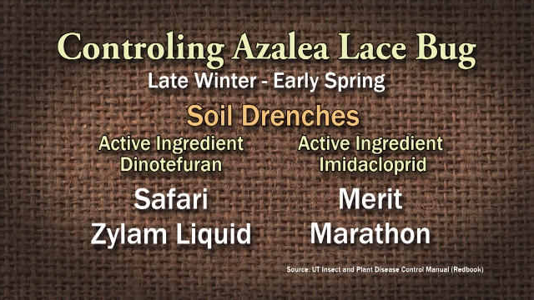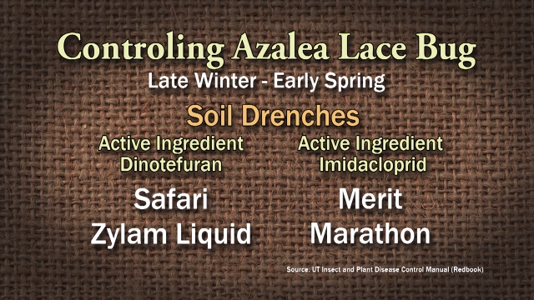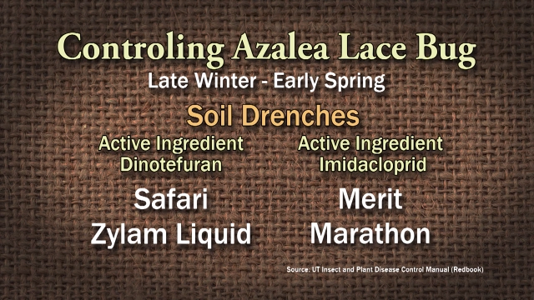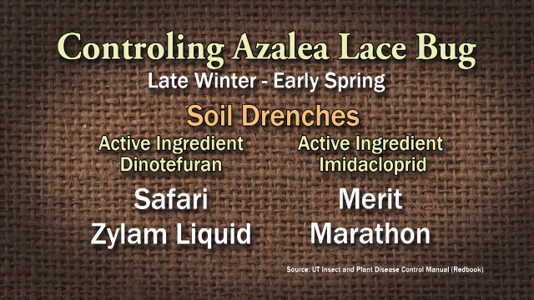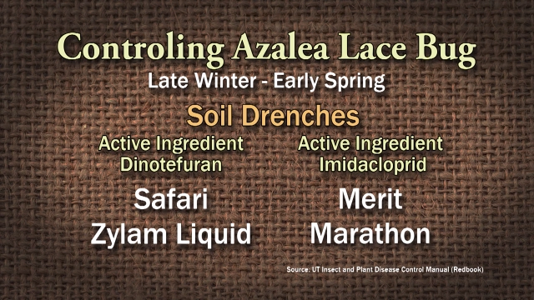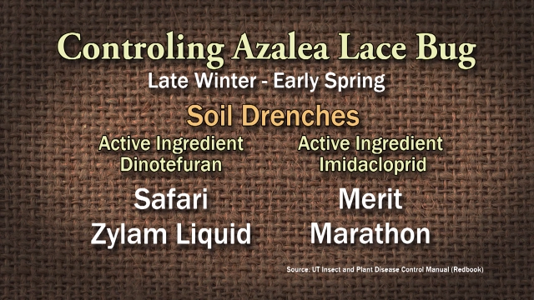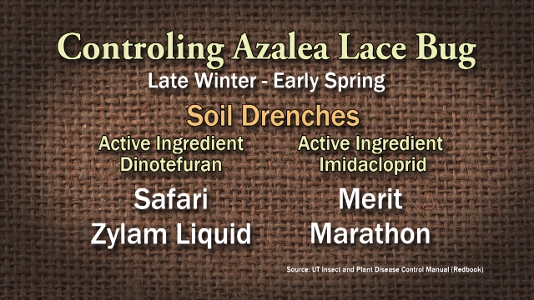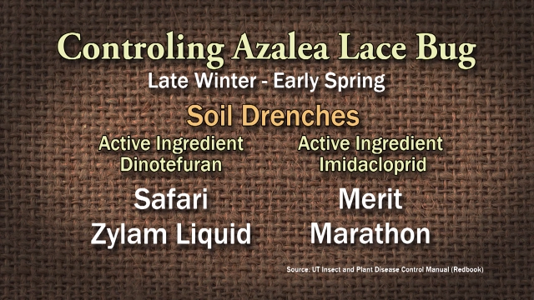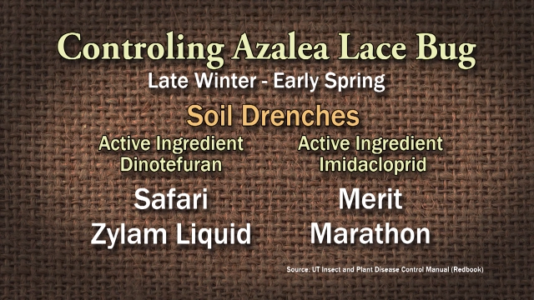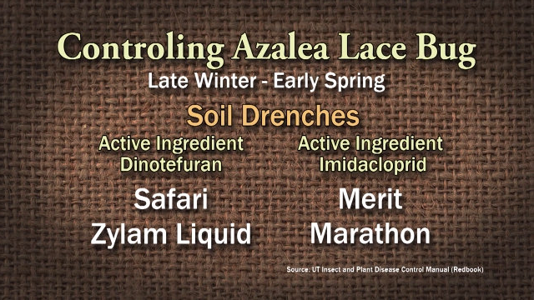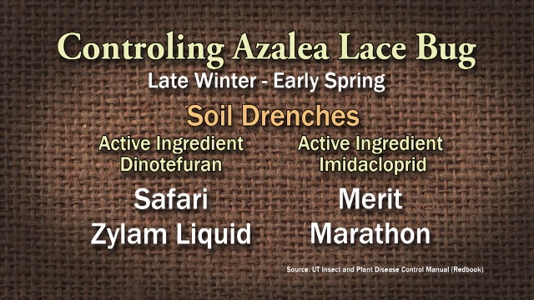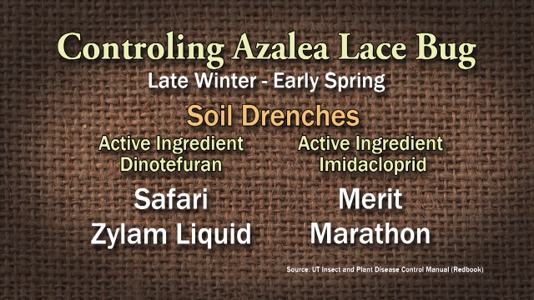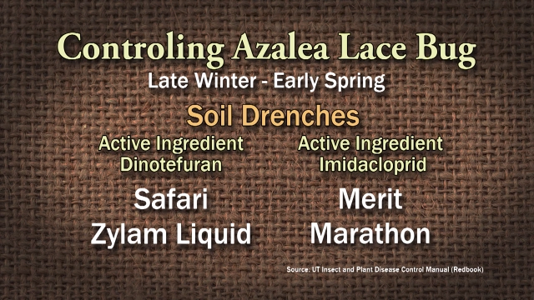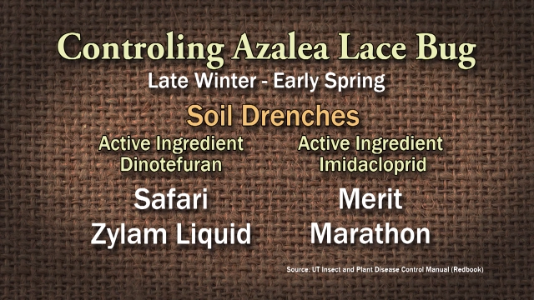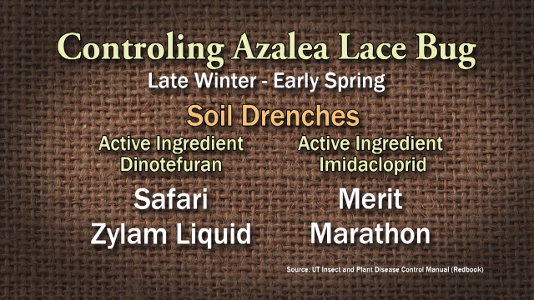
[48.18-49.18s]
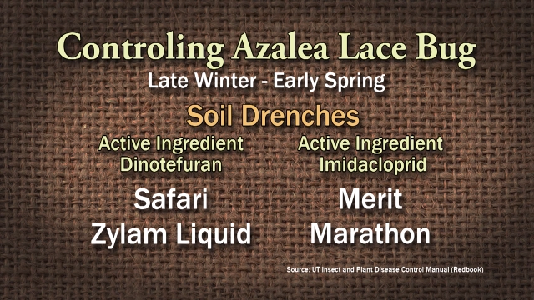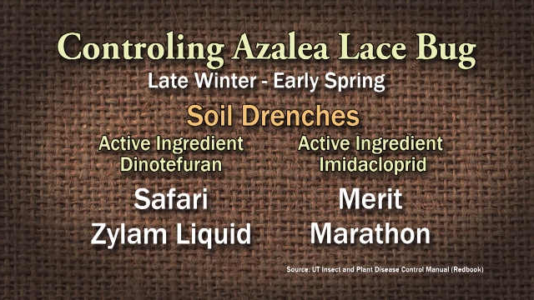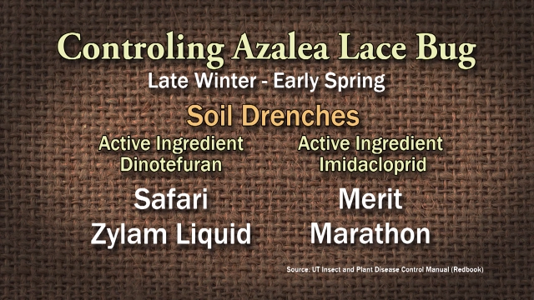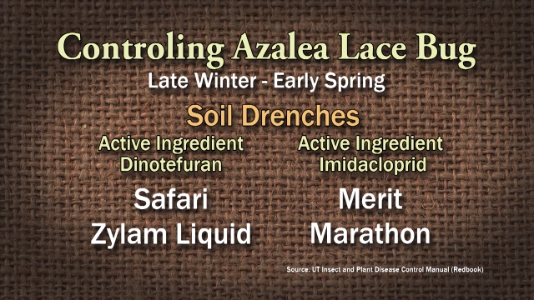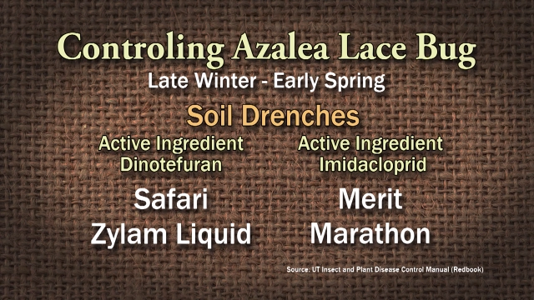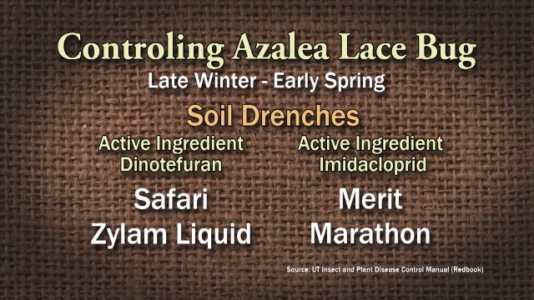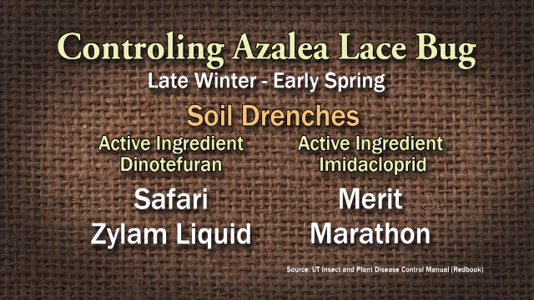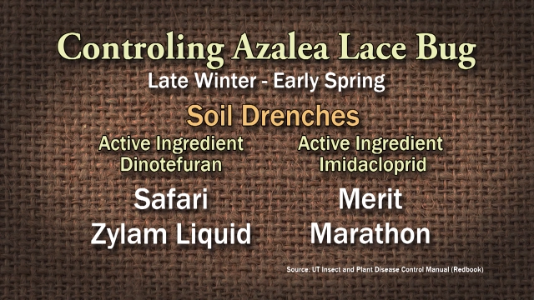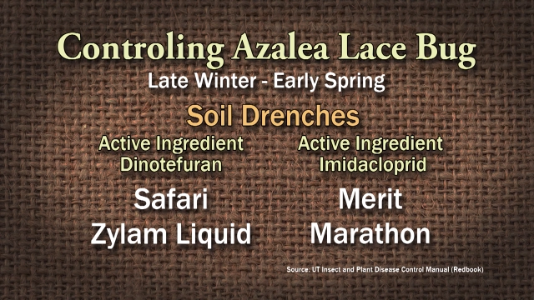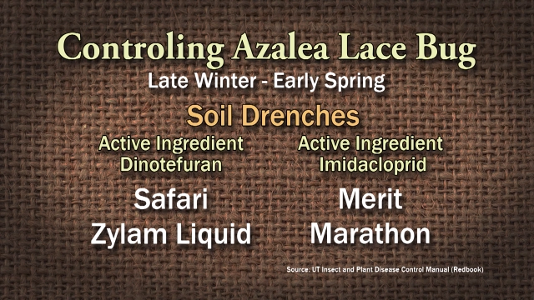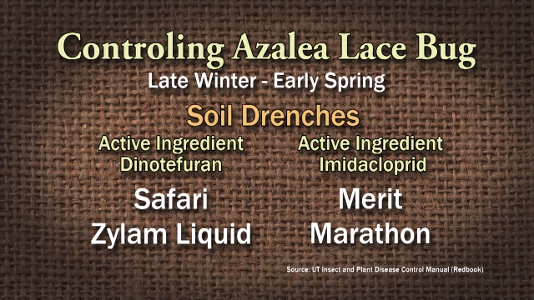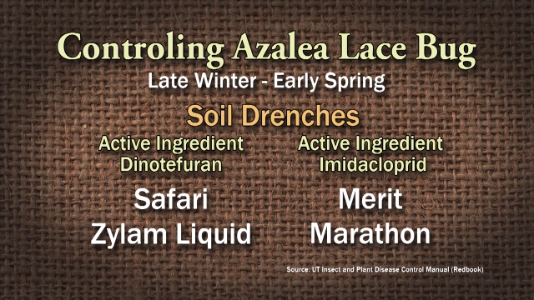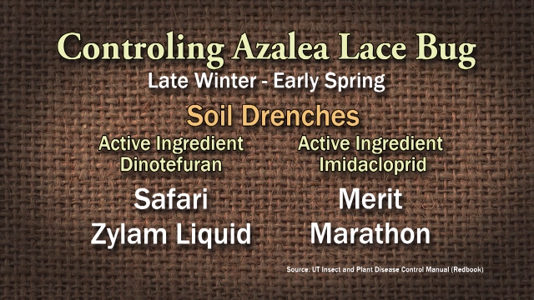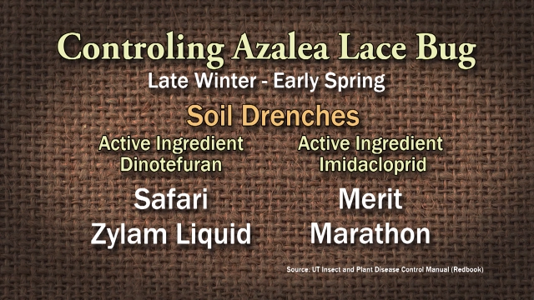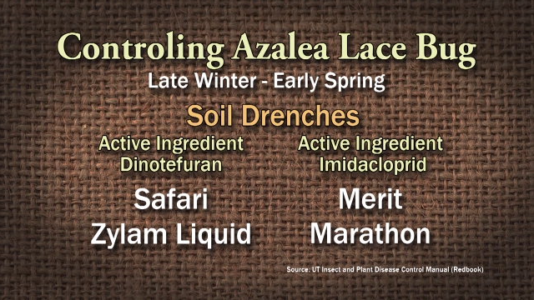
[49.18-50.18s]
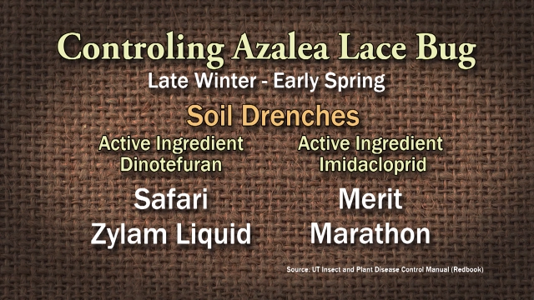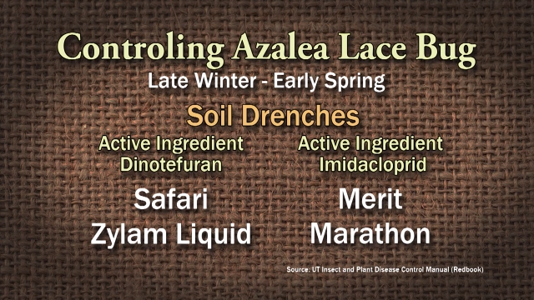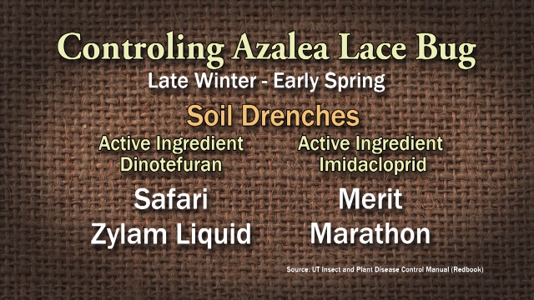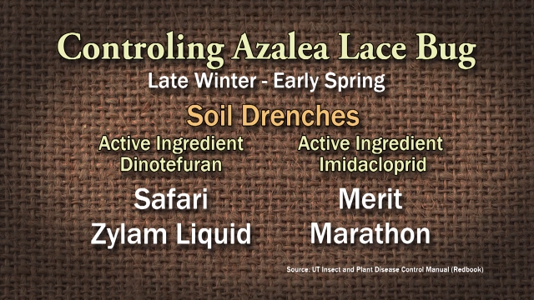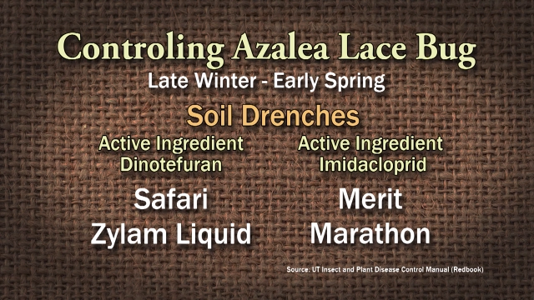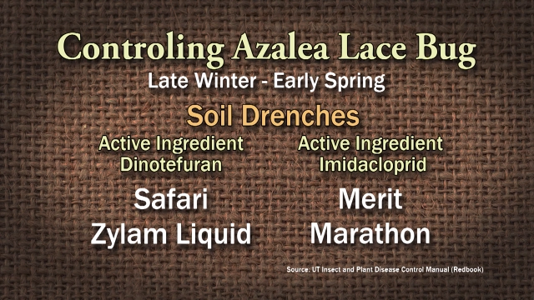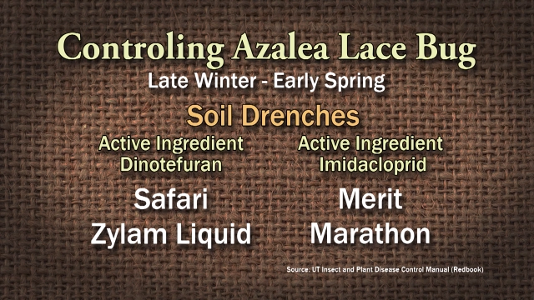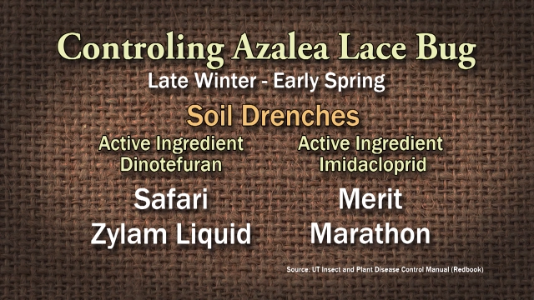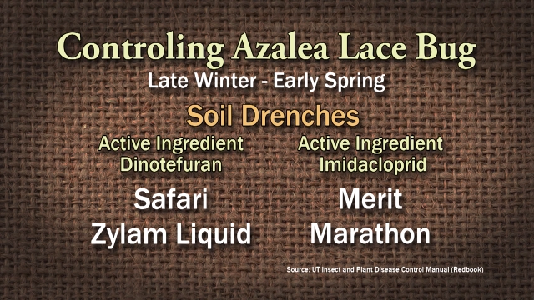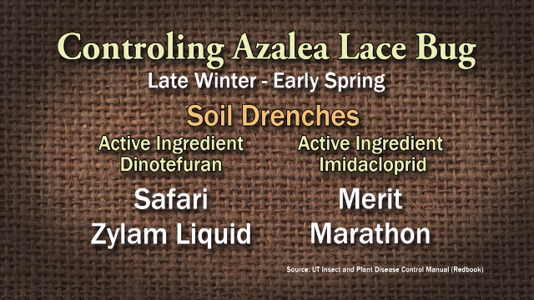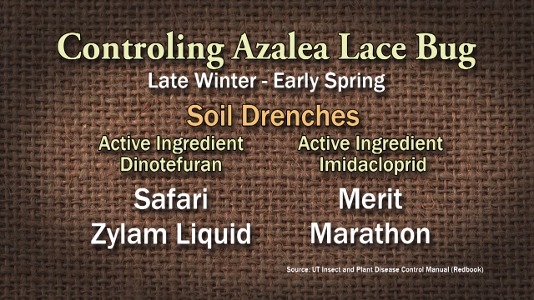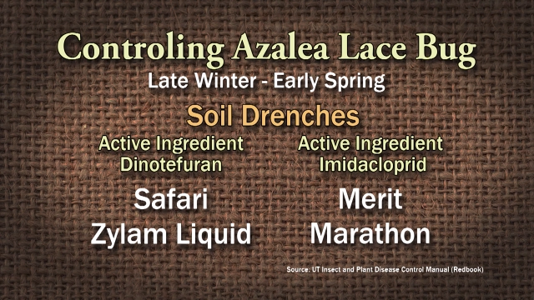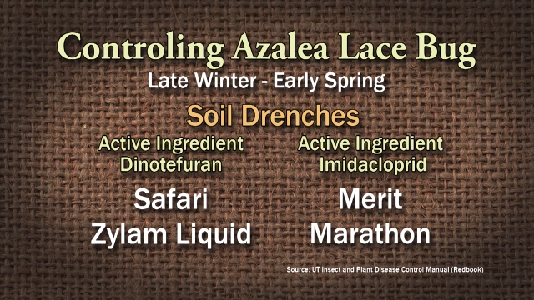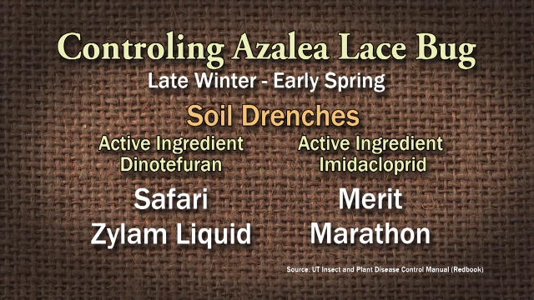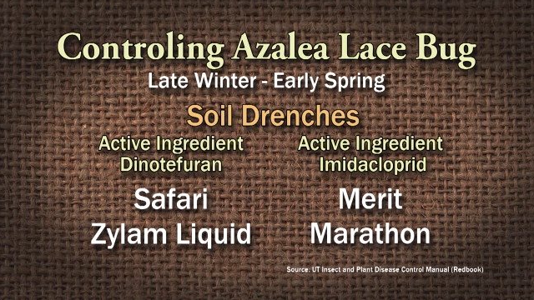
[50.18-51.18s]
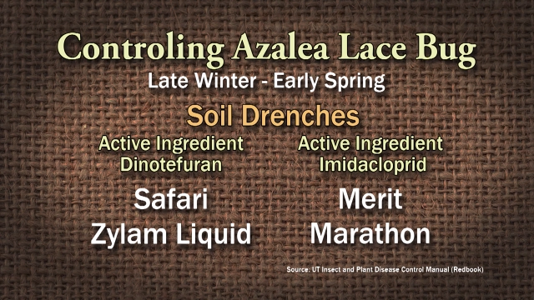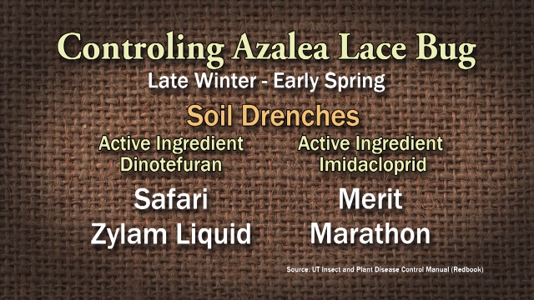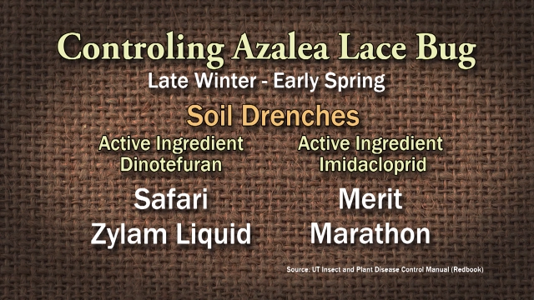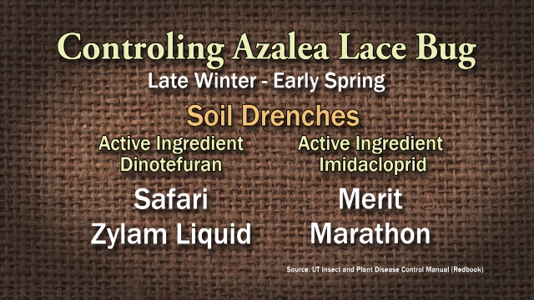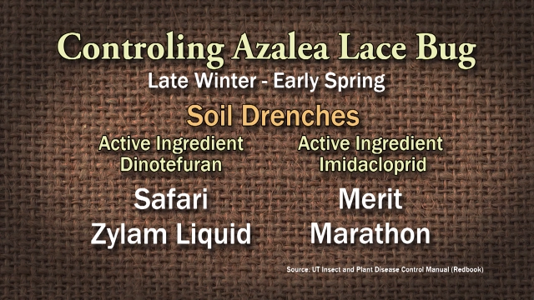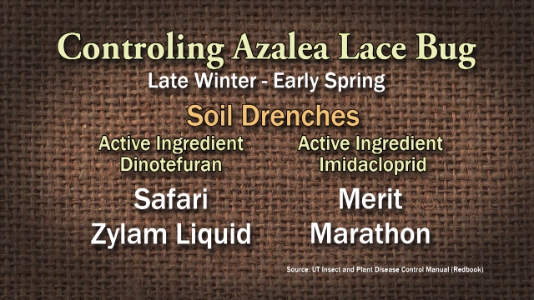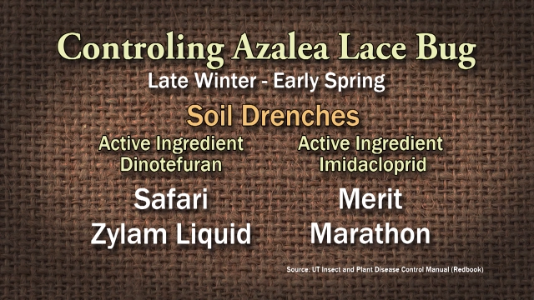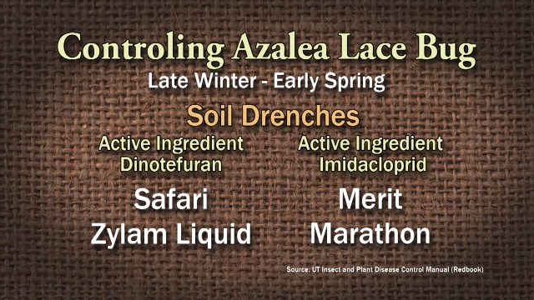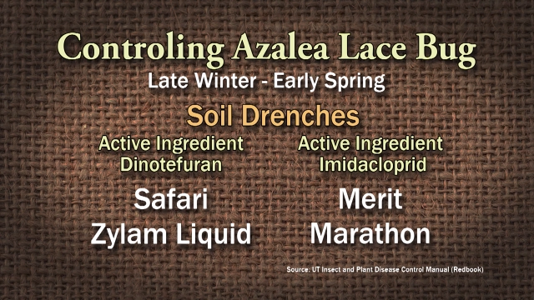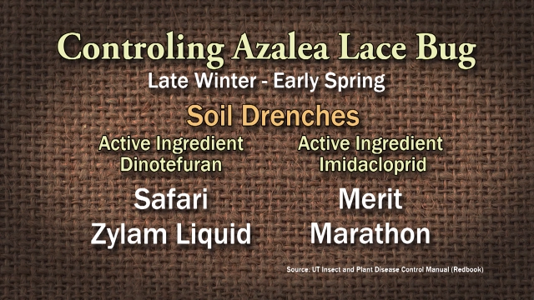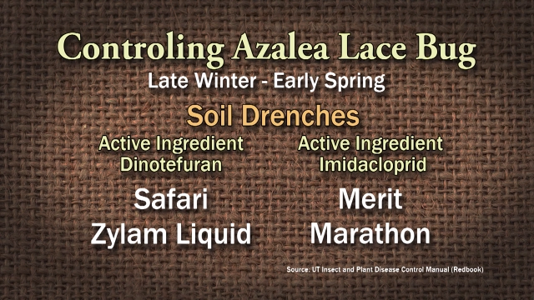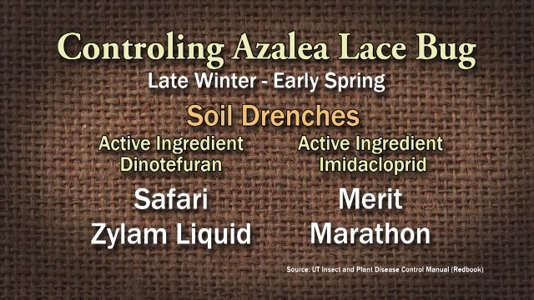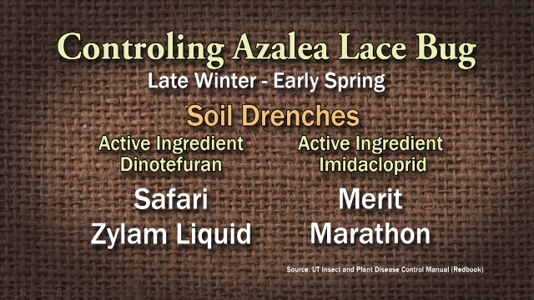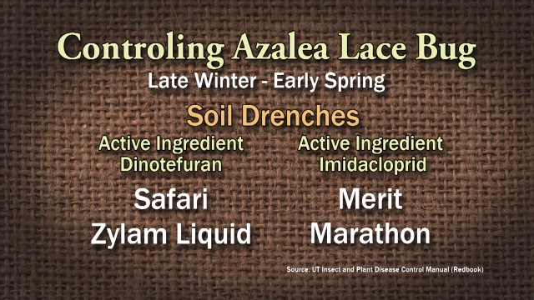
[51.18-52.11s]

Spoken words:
No face is visible, so there are no lips to read.